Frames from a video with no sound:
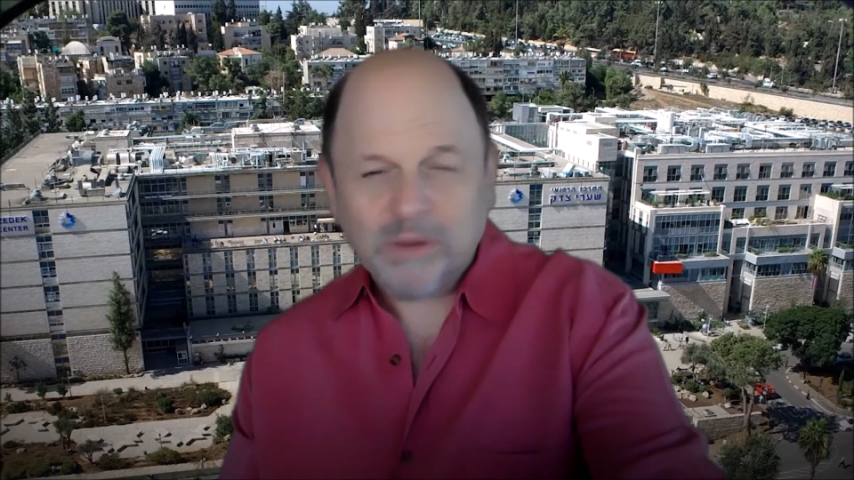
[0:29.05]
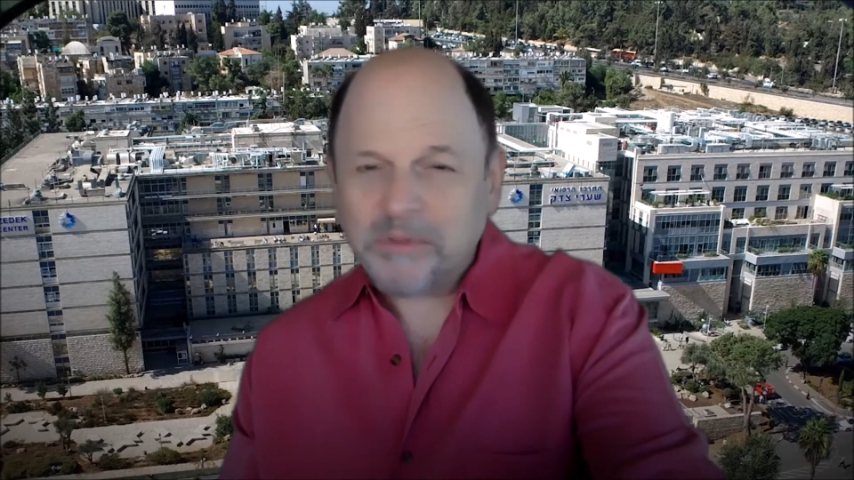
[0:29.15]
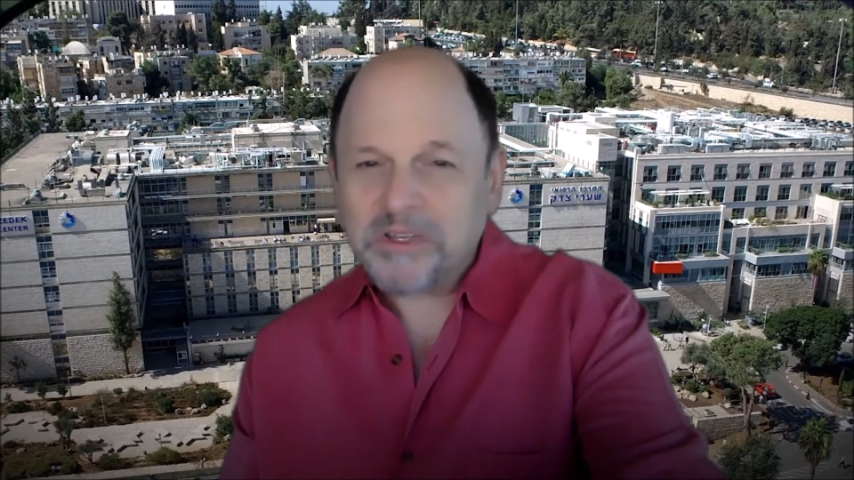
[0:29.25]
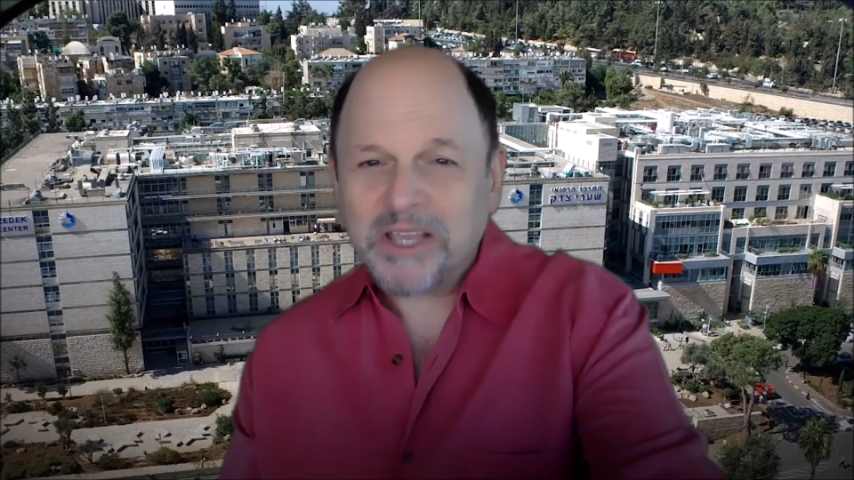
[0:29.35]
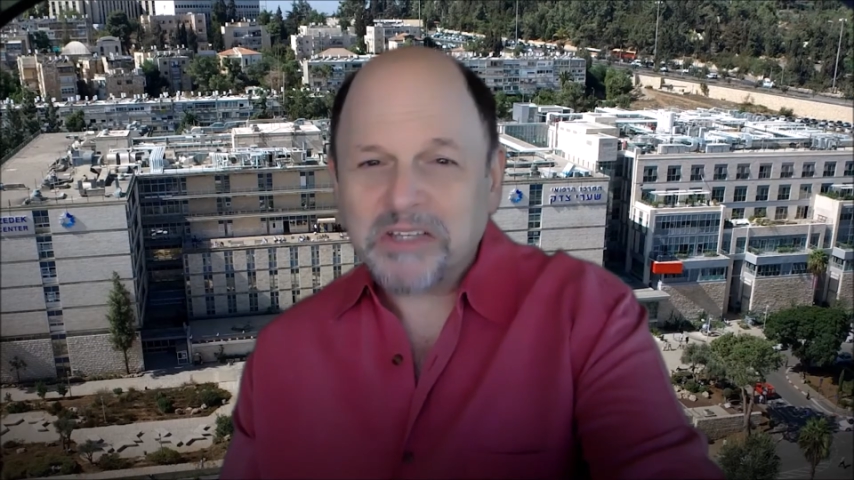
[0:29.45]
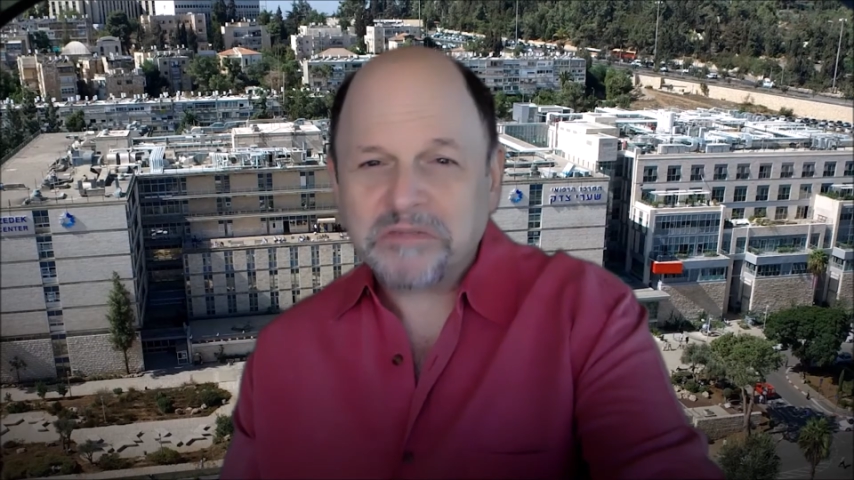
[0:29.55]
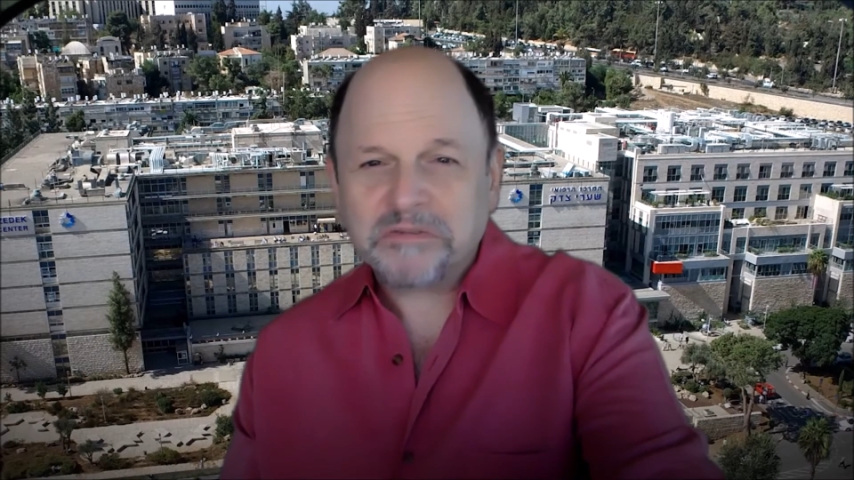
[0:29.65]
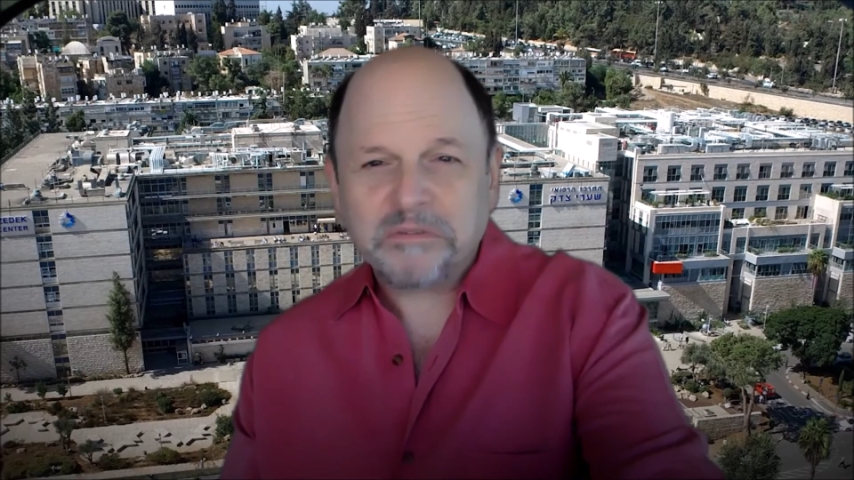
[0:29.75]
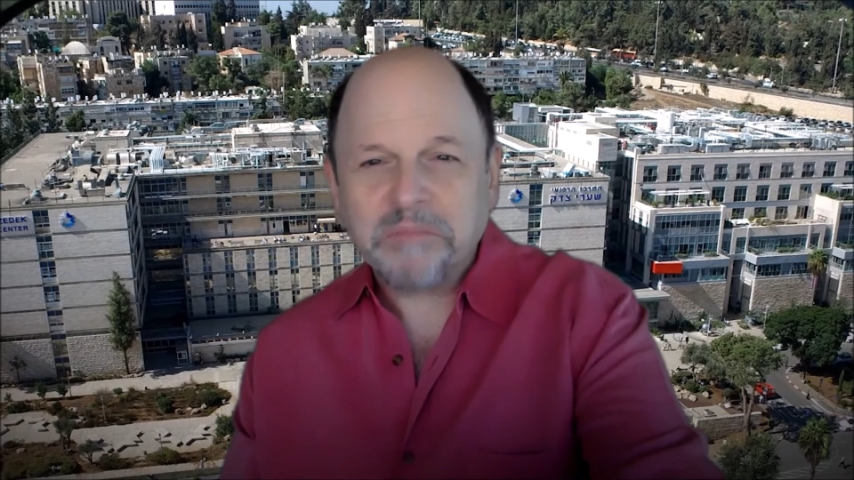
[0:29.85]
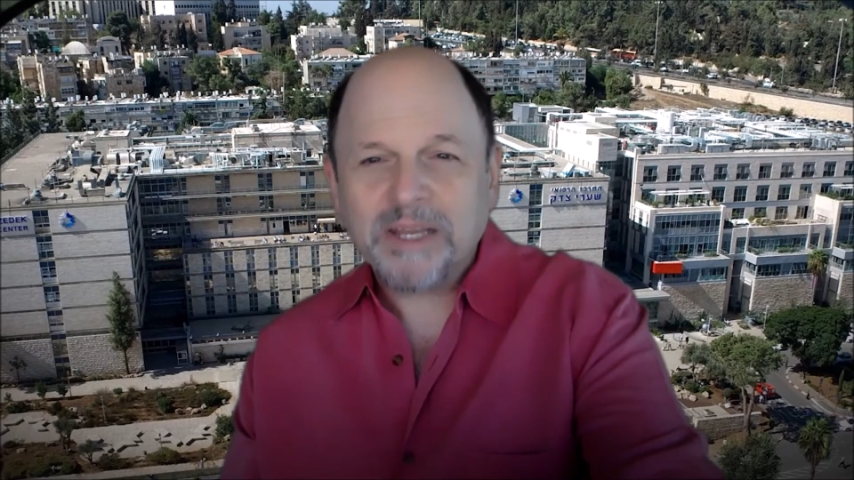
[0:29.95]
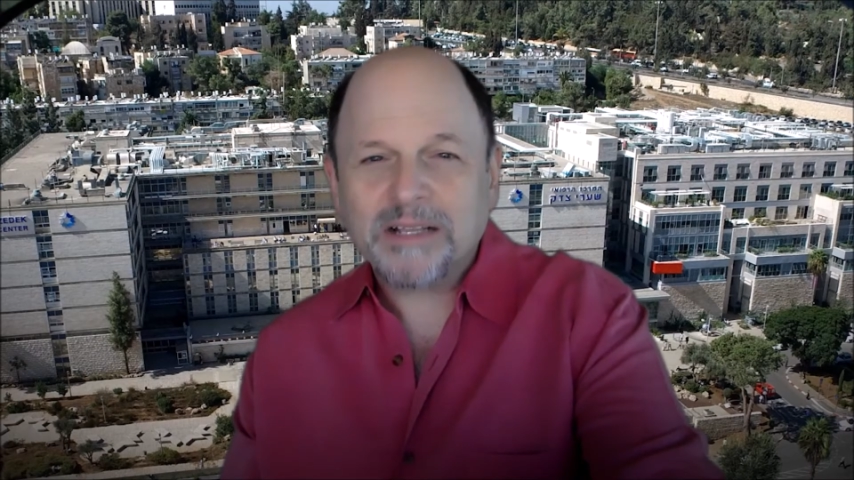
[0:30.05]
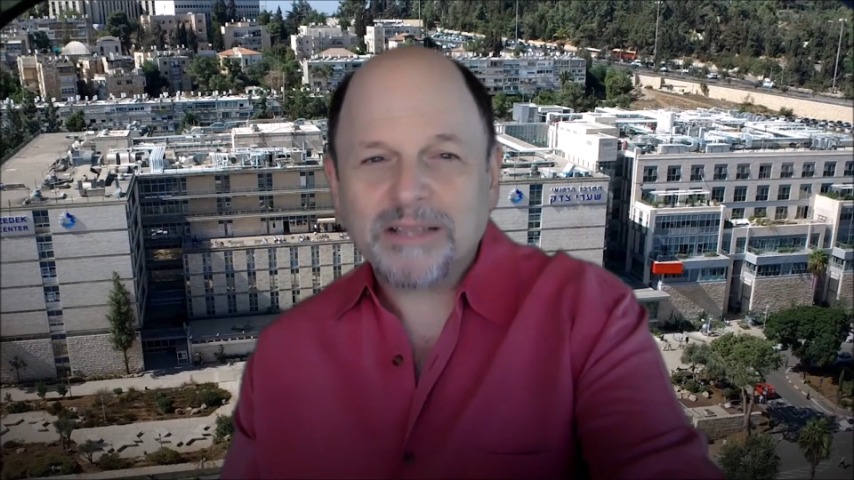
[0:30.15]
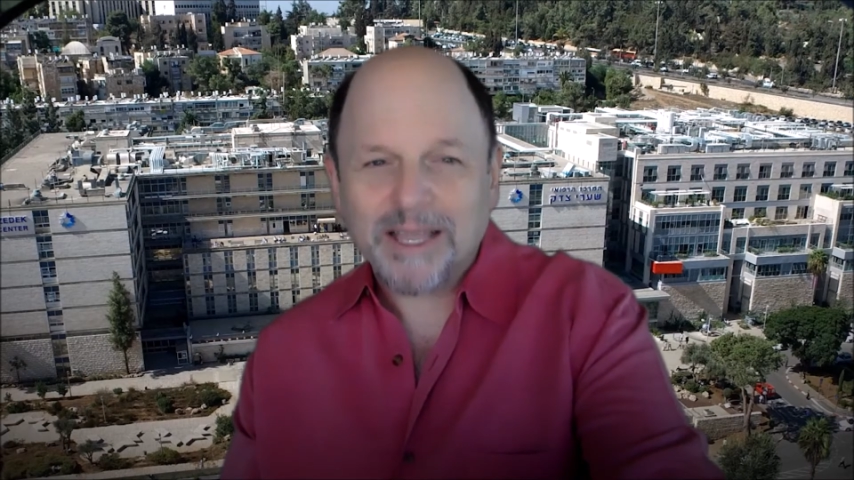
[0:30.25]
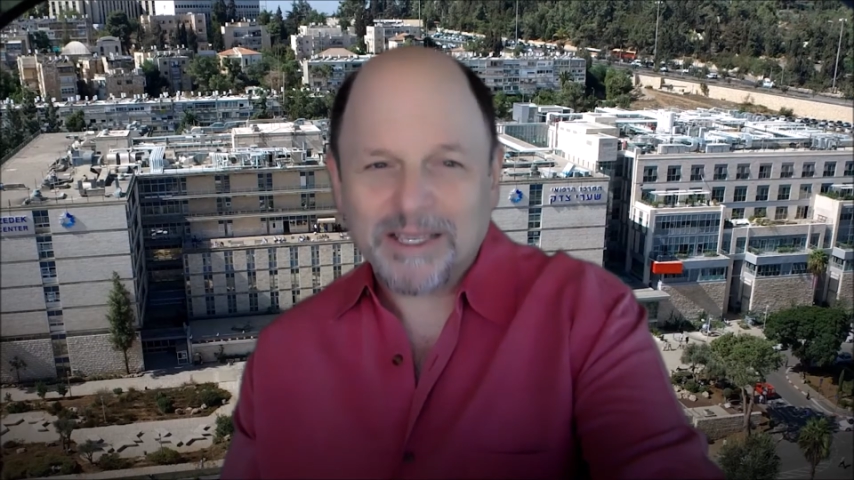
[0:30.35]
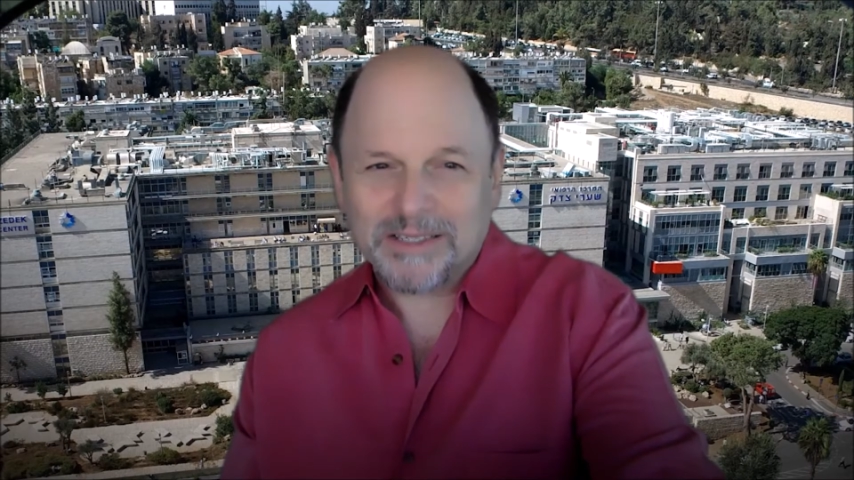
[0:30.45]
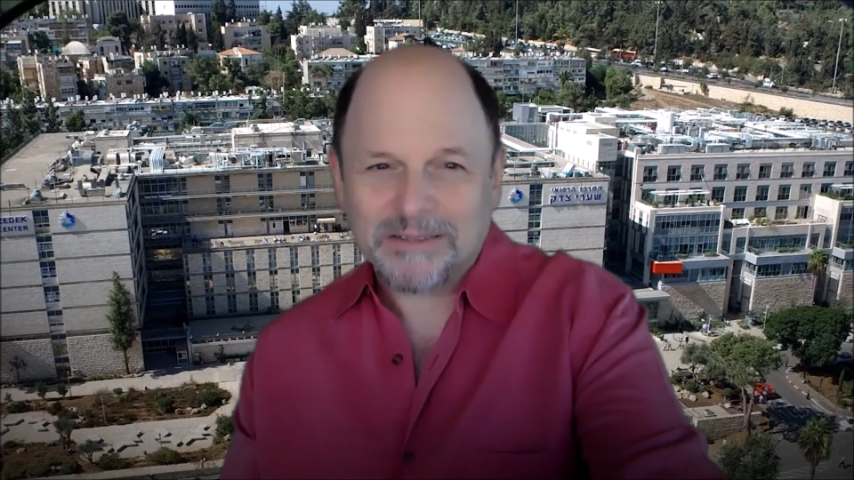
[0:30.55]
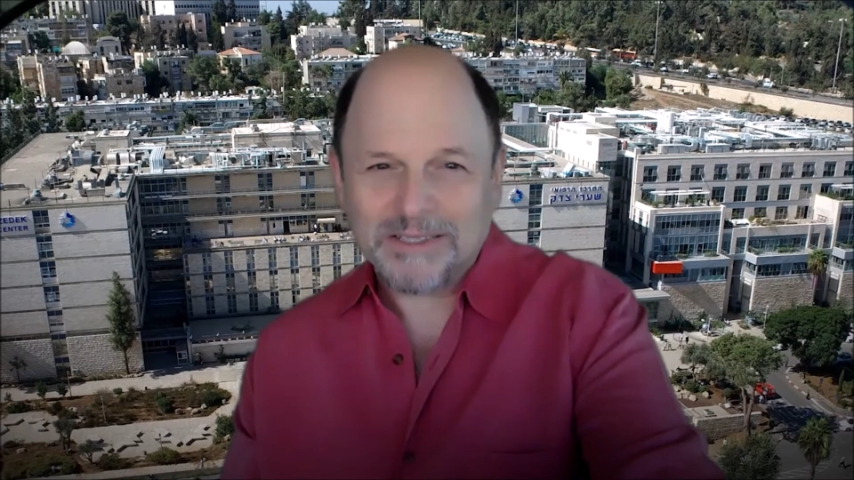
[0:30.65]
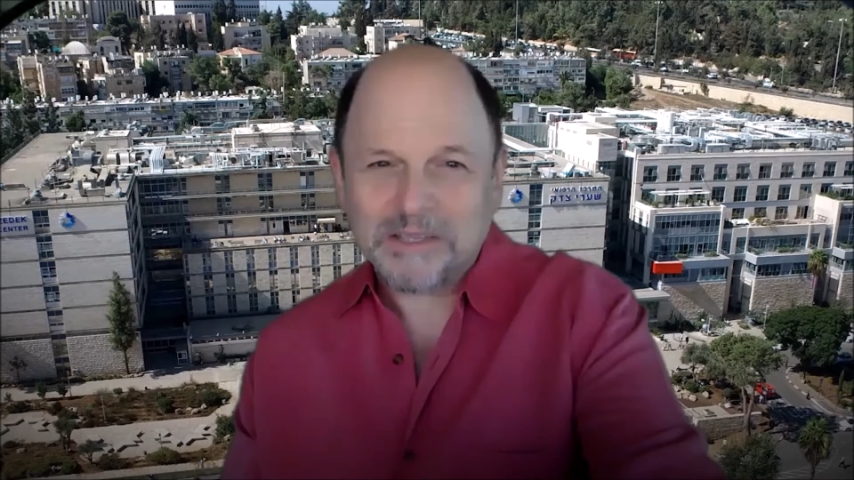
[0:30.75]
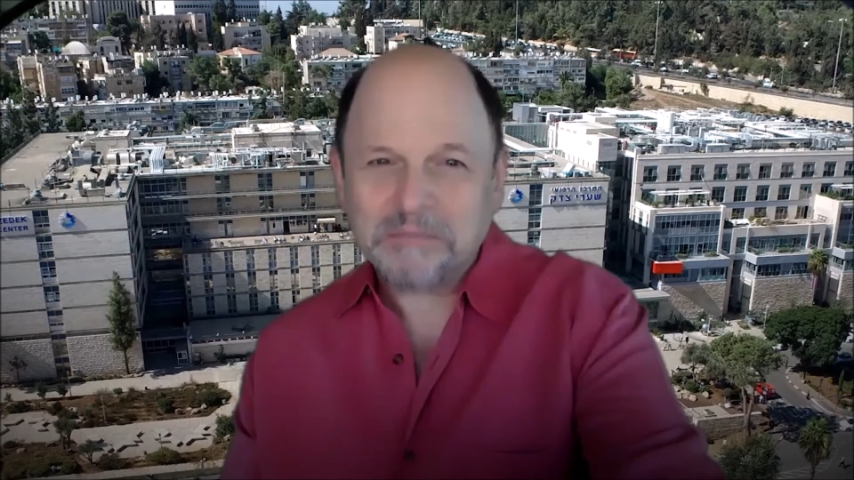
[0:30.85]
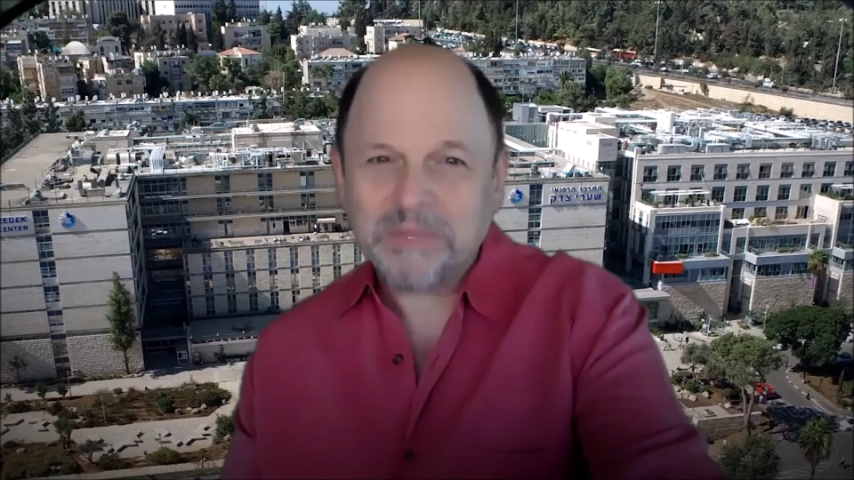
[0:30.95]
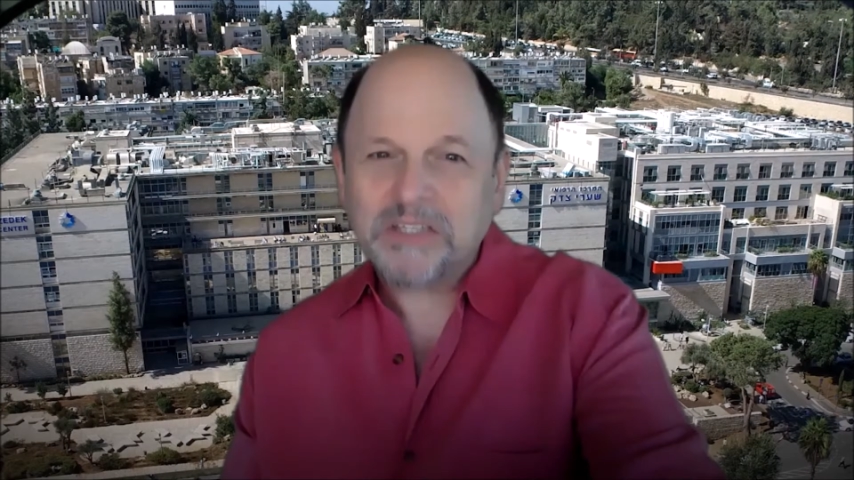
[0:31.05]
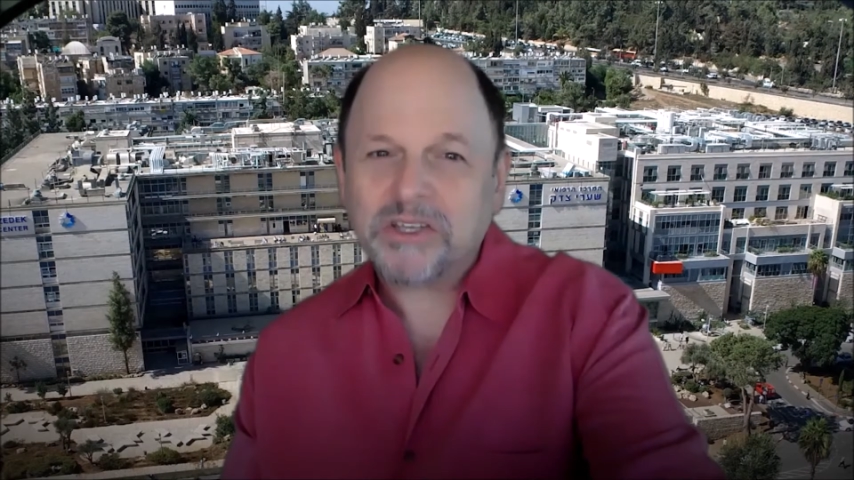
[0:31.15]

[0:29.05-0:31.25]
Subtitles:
reputation for medical excellence that made